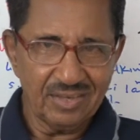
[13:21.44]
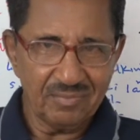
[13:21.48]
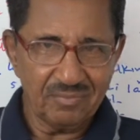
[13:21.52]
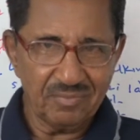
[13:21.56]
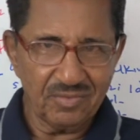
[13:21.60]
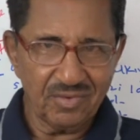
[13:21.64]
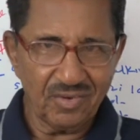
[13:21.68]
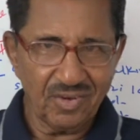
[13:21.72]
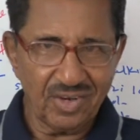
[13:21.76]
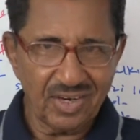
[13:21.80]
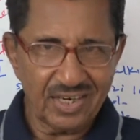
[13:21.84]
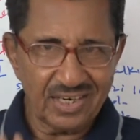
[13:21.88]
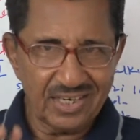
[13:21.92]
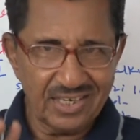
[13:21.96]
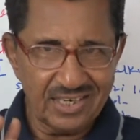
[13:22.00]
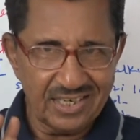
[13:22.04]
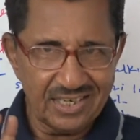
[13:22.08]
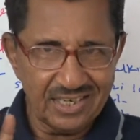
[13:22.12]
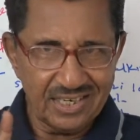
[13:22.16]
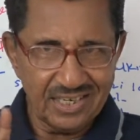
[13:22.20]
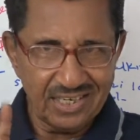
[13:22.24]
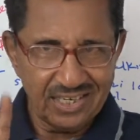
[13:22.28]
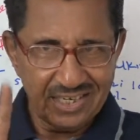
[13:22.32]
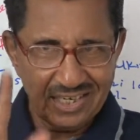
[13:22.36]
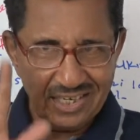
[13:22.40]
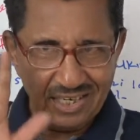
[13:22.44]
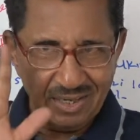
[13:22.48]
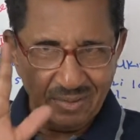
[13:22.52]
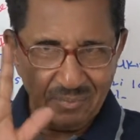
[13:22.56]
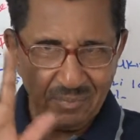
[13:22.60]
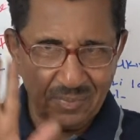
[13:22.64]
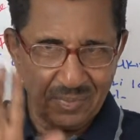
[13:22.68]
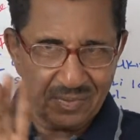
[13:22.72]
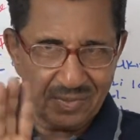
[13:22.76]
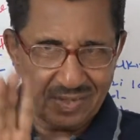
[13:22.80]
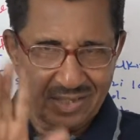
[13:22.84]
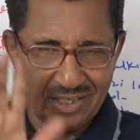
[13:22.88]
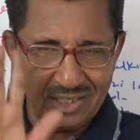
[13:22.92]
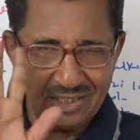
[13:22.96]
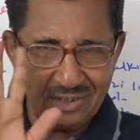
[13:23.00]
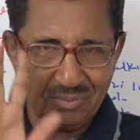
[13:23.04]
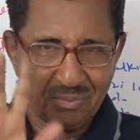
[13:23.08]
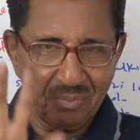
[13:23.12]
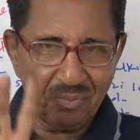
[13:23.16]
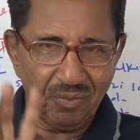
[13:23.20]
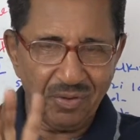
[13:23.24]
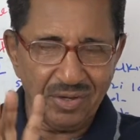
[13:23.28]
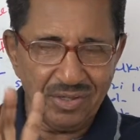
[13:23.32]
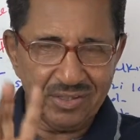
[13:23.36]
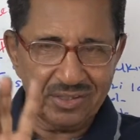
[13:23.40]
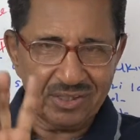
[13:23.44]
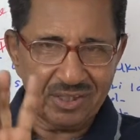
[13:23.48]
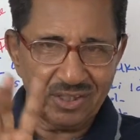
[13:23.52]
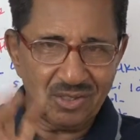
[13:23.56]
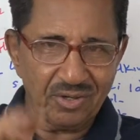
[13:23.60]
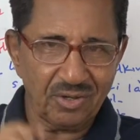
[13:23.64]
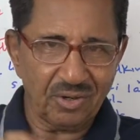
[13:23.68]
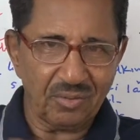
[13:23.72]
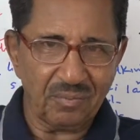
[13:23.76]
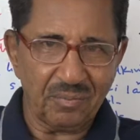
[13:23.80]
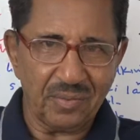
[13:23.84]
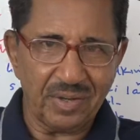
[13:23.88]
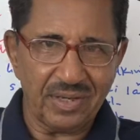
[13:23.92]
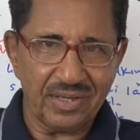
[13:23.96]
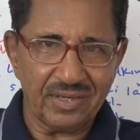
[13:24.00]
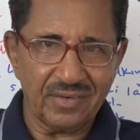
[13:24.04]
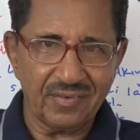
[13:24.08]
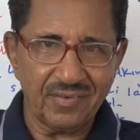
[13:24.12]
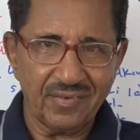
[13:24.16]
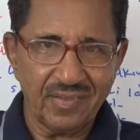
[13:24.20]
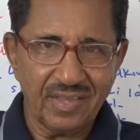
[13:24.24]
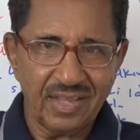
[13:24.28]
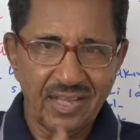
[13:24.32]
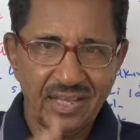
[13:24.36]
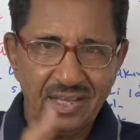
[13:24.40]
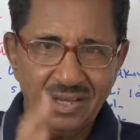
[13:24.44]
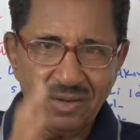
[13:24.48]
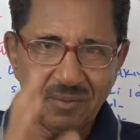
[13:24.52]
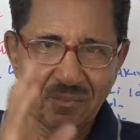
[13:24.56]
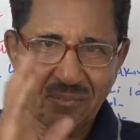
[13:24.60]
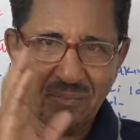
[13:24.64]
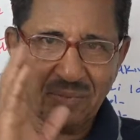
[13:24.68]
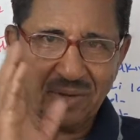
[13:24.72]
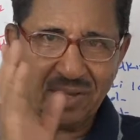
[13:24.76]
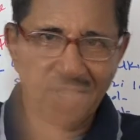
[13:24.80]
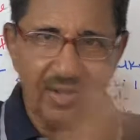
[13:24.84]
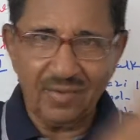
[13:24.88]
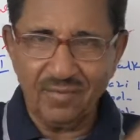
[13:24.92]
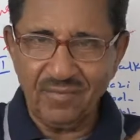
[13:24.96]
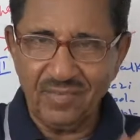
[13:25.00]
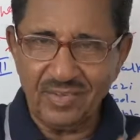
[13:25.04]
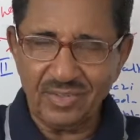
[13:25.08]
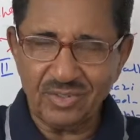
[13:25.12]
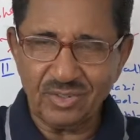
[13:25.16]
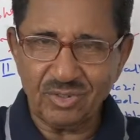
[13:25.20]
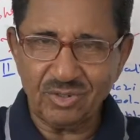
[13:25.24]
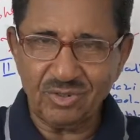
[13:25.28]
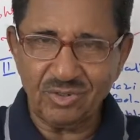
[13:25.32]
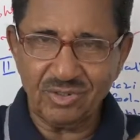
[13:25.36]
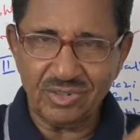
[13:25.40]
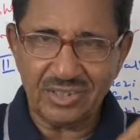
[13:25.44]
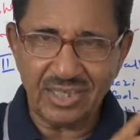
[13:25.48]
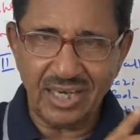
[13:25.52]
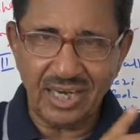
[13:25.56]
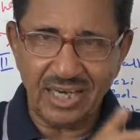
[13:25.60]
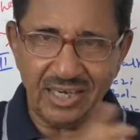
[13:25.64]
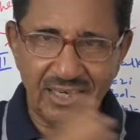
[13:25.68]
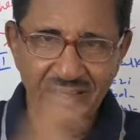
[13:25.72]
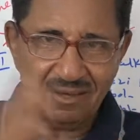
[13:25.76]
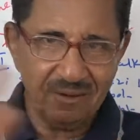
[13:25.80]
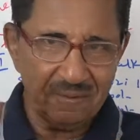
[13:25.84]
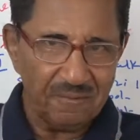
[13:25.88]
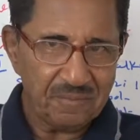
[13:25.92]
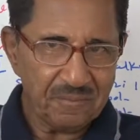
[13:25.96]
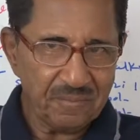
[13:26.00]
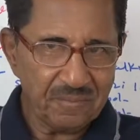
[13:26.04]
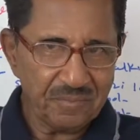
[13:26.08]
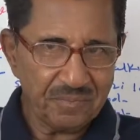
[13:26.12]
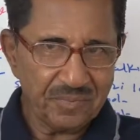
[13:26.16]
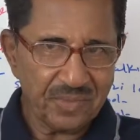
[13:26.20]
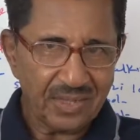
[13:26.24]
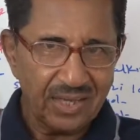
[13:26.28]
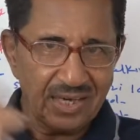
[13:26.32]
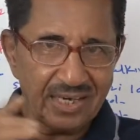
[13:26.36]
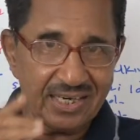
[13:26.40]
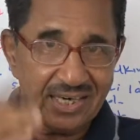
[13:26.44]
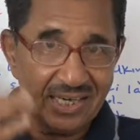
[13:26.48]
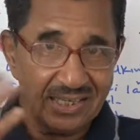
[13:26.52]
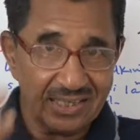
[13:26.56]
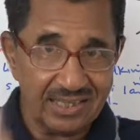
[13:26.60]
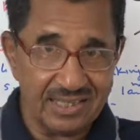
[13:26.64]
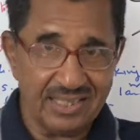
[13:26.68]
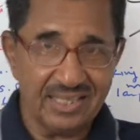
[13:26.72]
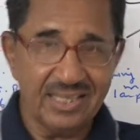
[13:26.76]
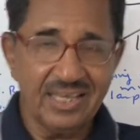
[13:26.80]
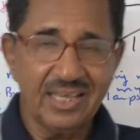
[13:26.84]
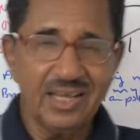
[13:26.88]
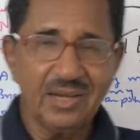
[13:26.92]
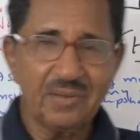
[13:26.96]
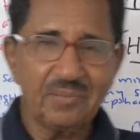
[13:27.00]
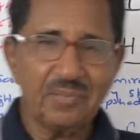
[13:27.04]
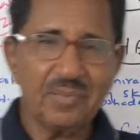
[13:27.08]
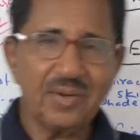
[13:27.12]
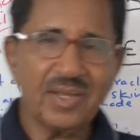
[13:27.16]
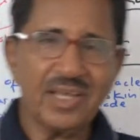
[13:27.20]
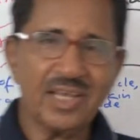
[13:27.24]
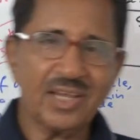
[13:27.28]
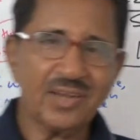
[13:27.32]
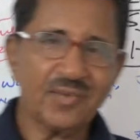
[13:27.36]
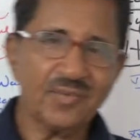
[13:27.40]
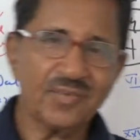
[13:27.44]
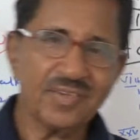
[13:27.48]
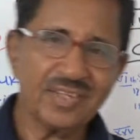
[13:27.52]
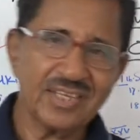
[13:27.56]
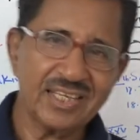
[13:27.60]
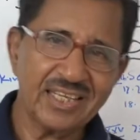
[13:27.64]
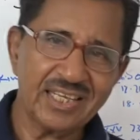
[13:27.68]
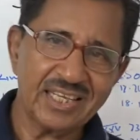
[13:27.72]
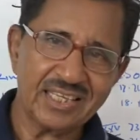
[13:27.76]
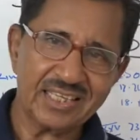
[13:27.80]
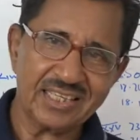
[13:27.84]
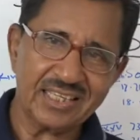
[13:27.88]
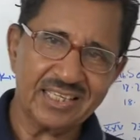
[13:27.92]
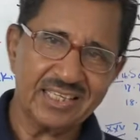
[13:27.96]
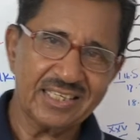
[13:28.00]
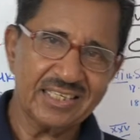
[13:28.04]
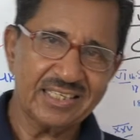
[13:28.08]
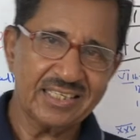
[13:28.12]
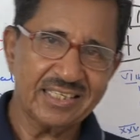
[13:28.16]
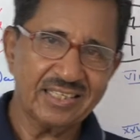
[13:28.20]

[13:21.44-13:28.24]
we are keeping these points in your mind. Playing with suicide, death, playing with death.